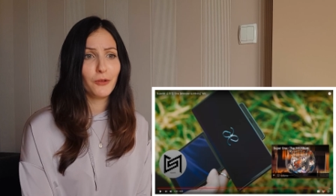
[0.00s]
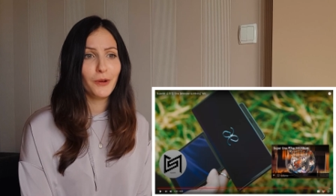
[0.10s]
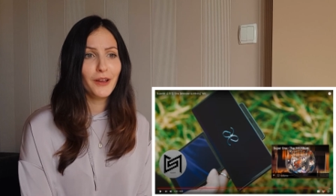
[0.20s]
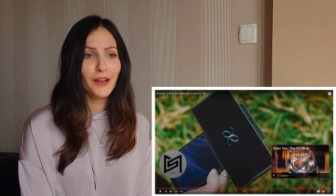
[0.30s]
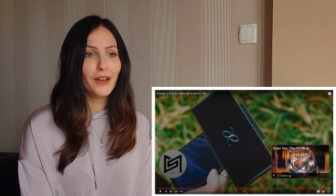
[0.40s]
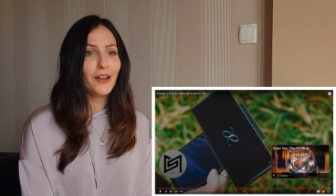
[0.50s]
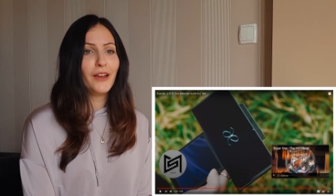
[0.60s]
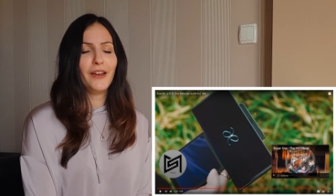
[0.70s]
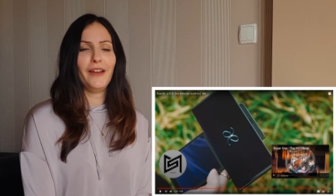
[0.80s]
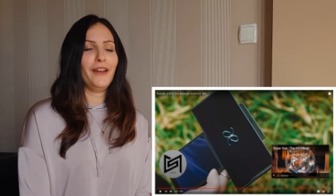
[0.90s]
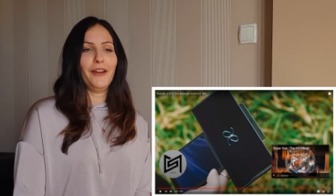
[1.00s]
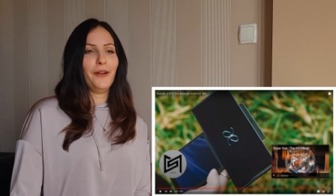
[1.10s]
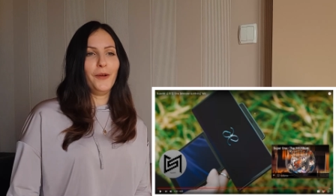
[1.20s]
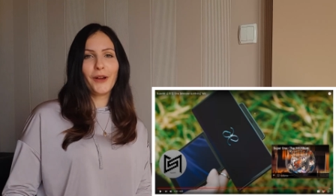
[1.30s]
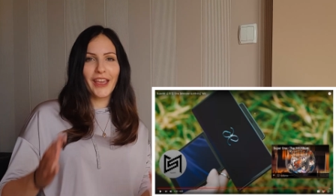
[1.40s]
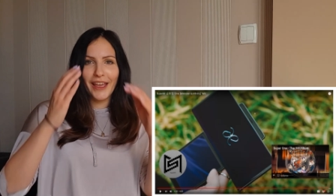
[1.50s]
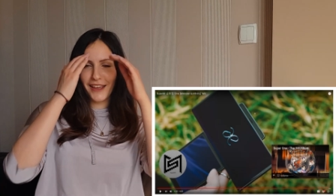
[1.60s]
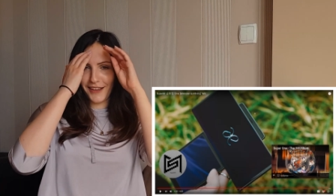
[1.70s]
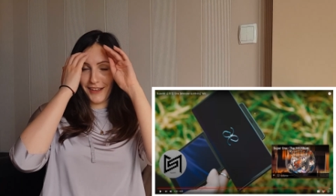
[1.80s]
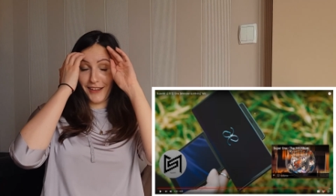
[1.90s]
phone.
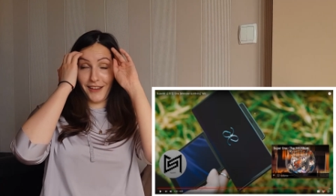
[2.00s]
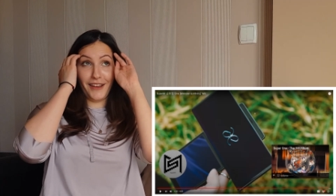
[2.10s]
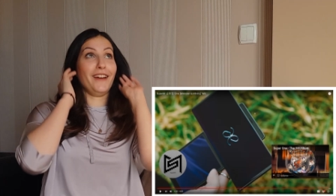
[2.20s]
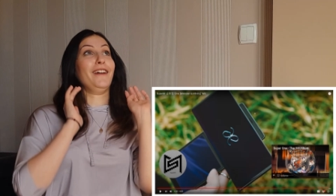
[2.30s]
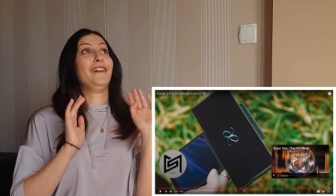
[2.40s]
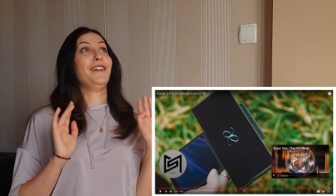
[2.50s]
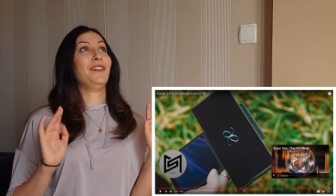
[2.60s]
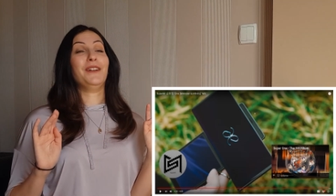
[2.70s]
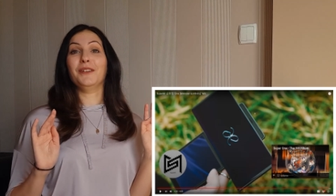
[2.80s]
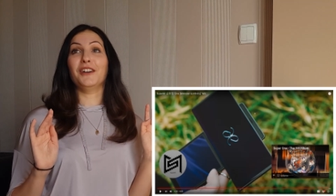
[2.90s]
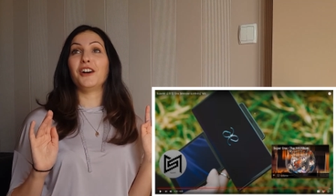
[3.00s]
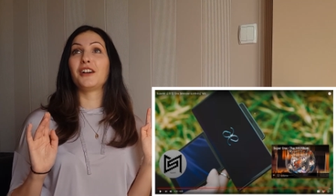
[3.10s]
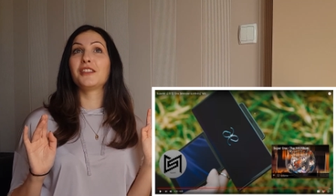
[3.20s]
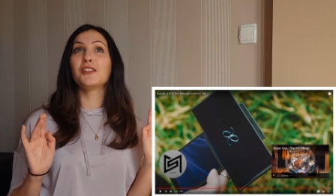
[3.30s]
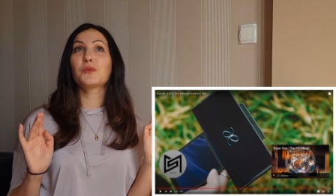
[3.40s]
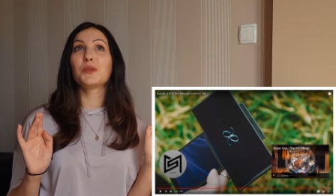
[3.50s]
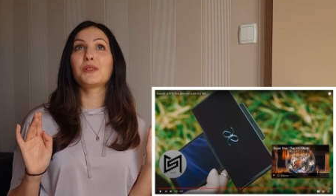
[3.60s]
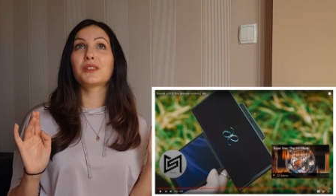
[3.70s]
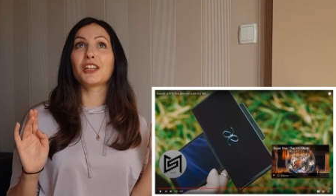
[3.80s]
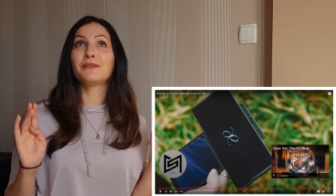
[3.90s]
Okay. Oh, this
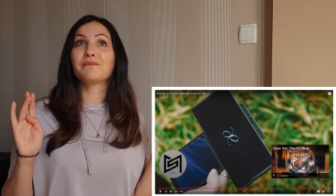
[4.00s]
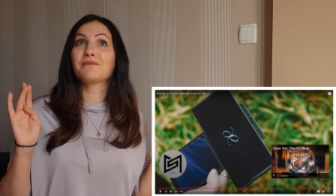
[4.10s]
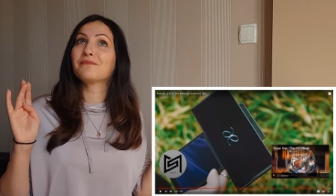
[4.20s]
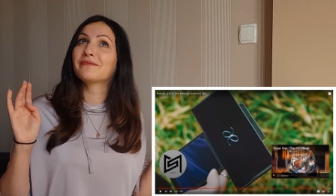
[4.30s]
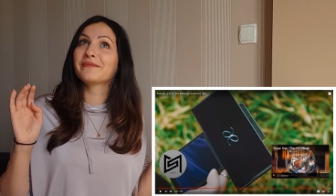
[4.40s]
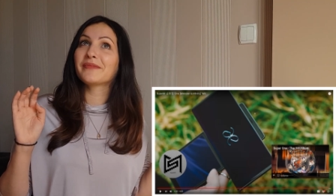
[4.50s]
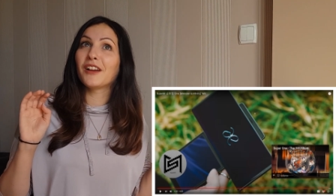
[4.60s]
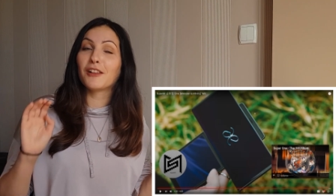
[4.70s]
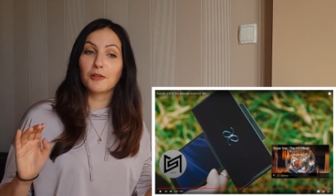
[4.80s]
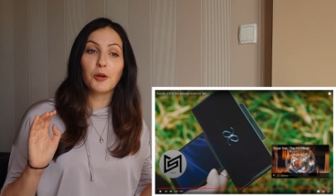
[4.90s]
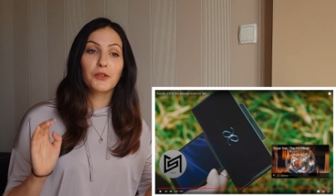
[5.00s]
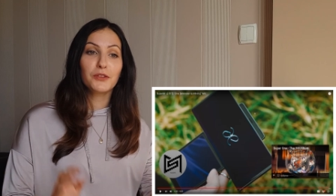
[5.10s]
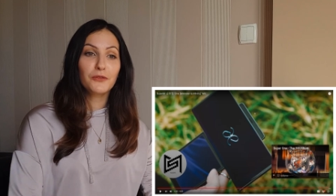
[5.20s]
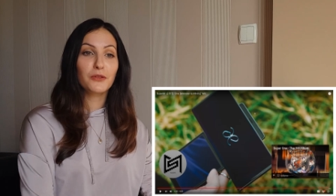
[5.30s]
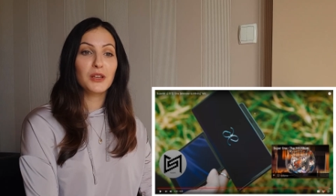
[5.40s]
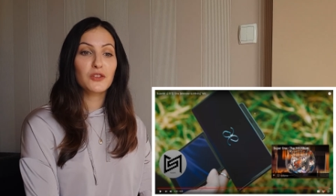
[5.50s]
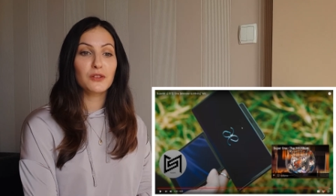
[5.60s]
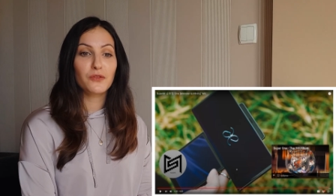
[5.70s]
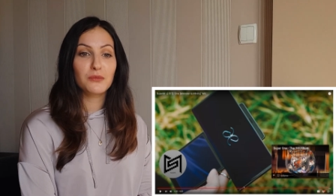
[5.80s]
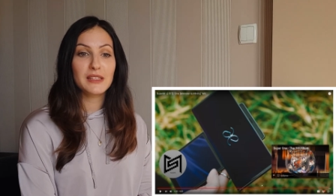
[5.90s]
was a lot of
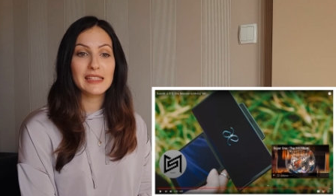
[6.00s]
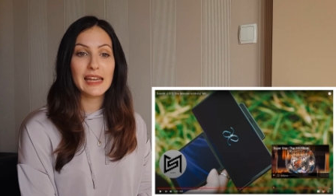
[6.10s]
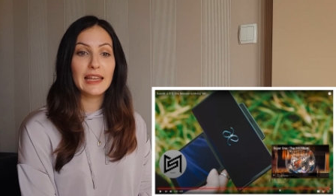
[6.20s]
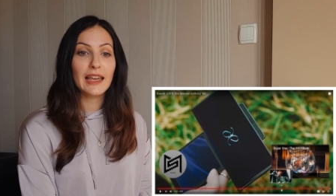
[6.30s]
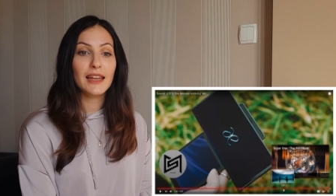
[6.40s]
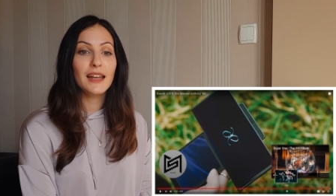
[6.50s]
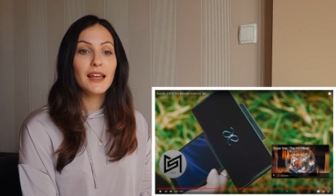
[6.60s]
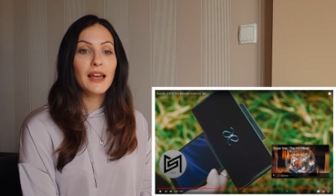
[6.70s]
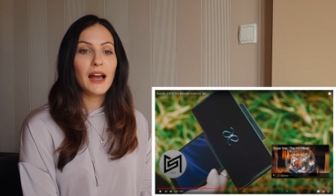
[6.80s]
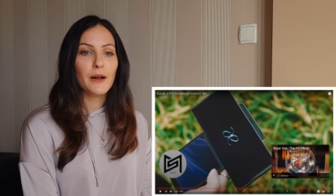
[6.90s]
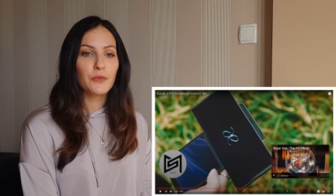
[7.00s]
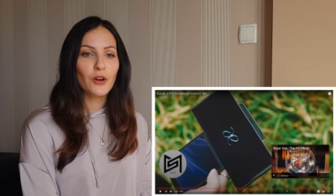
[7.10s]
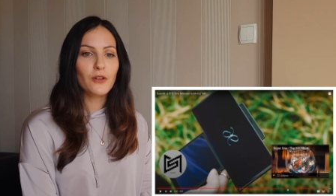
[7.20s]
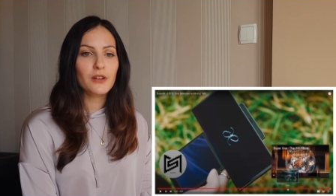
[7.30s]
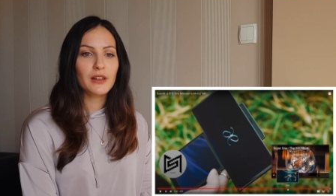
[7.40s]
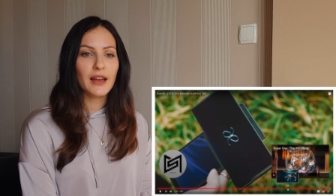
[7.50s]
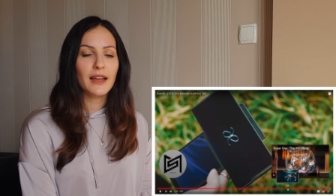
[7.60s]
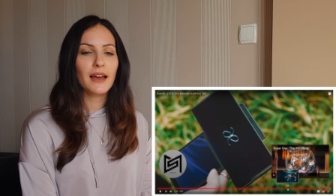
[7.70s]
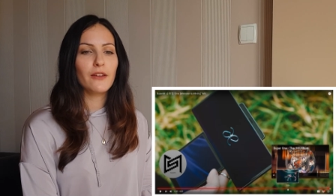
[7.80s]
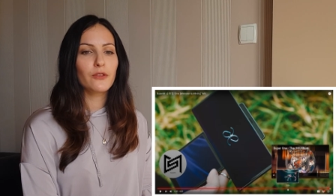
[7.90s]
information for me to take in. I'm not gonna
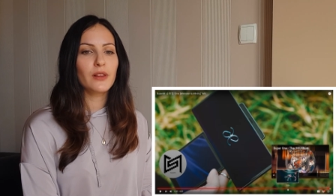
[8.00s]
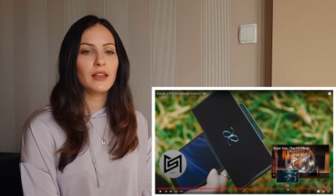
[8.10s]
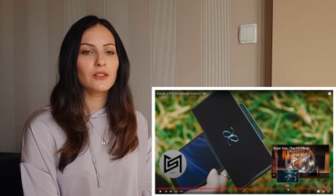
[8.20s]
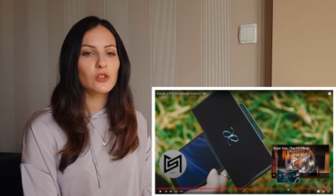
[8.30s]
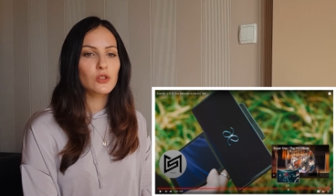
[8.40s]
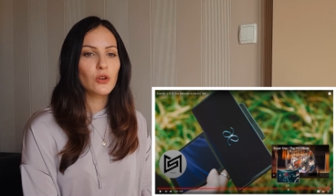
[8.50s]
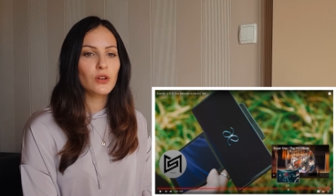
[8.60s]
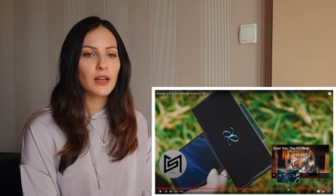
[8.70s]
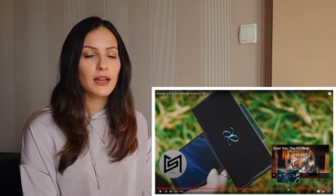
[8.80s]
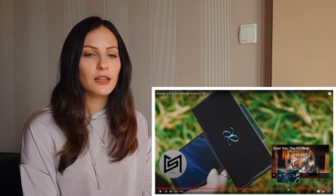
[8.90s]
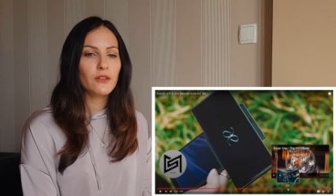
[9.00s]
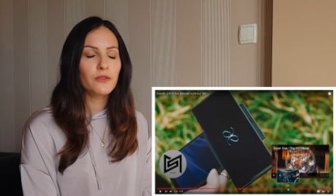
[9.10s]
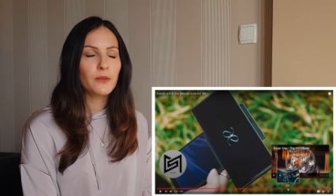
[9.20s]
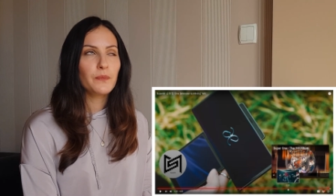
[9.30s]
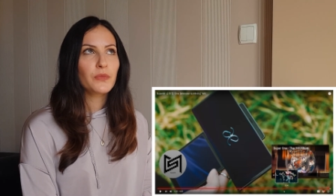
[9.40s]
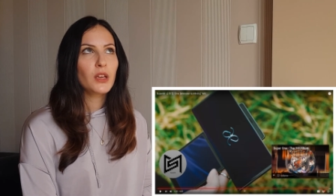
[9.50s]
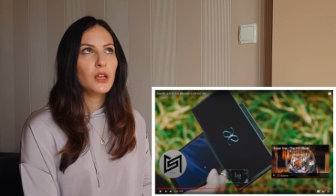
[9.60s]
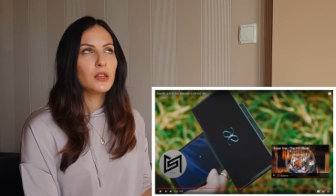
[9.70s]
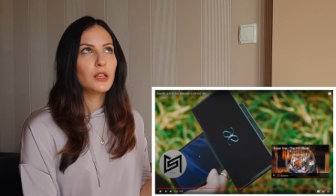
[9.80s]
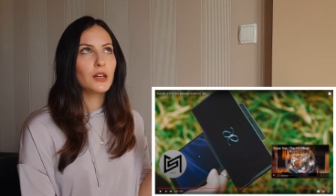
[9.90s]
lie. I feel like the song kind of,
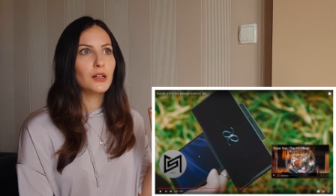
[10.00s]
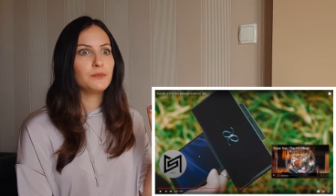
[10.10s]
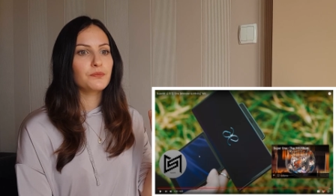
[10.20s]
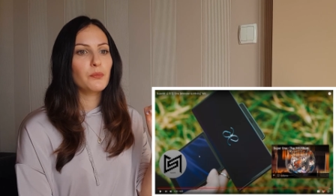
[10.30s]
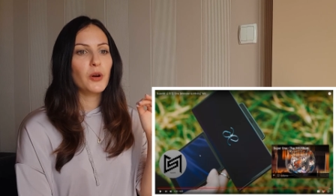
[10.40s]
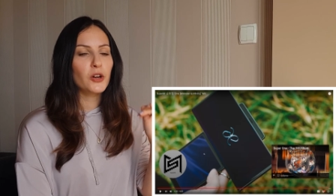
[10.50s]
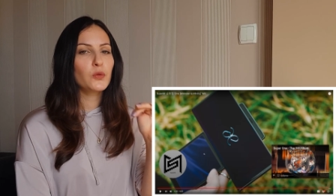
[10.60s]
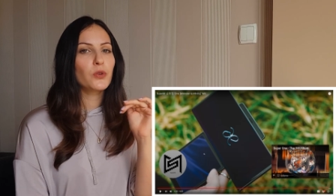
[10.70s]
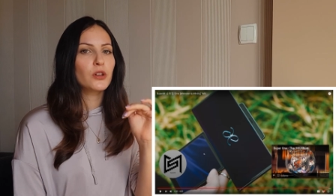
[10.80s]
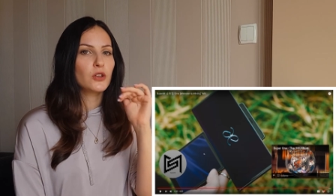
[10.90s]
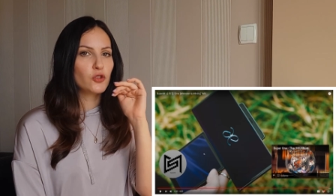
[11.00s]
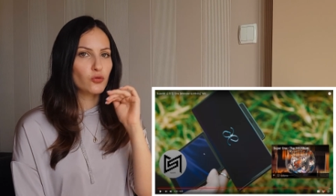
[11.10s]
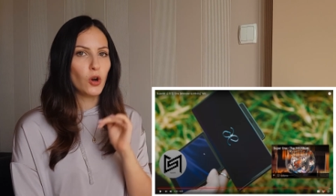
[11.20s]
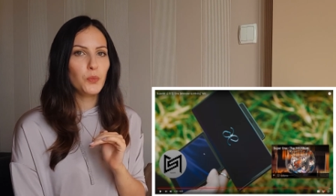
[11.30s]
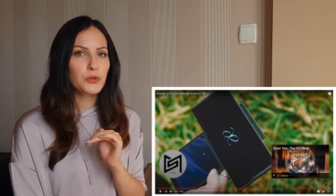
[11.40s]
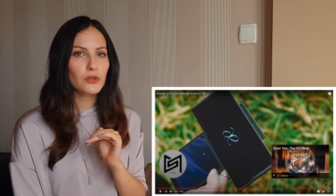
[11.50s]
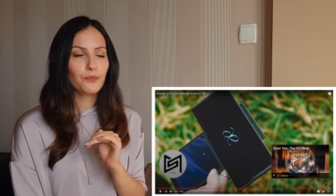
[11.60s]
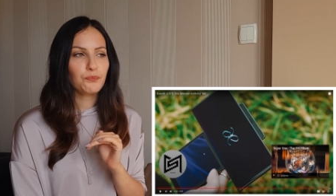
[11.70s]
the part where it dropped